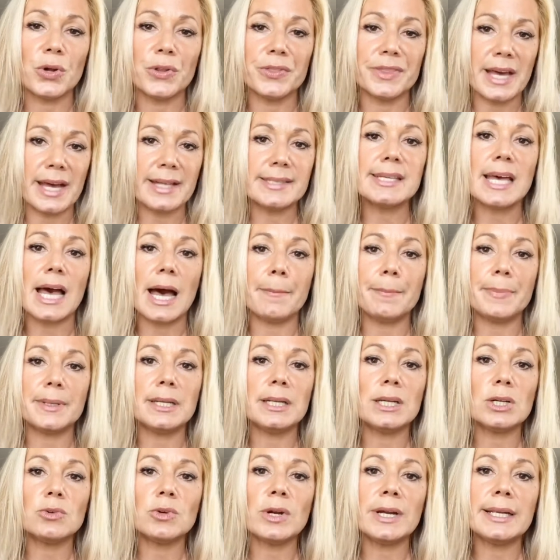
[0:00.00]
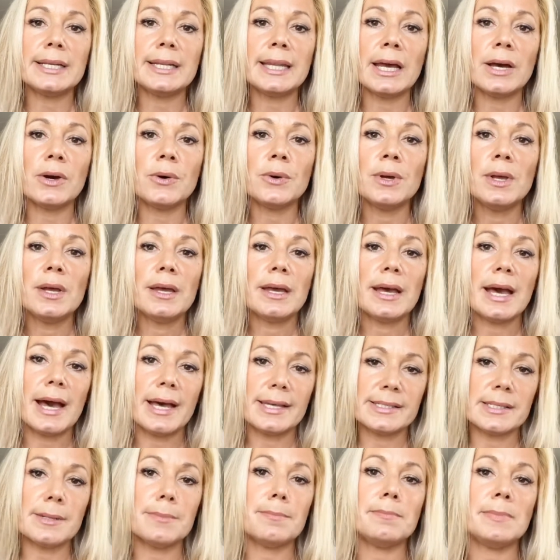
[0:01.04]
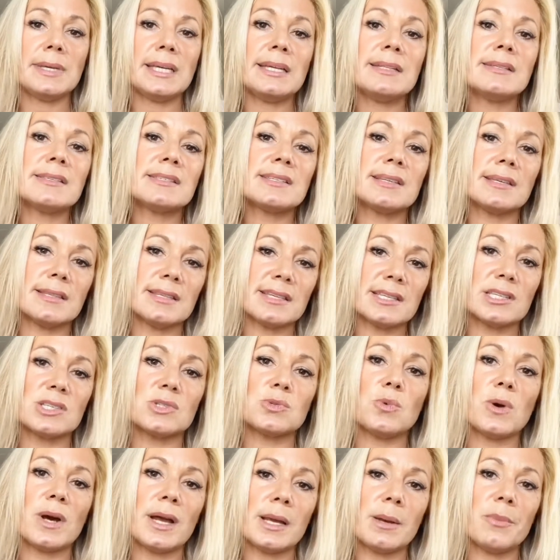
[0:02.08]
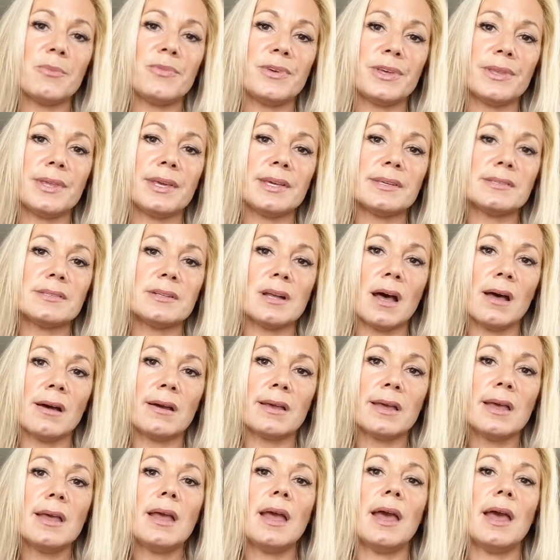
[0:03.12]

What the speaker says: that's happening right now as a means to this is why I'm feeling stuck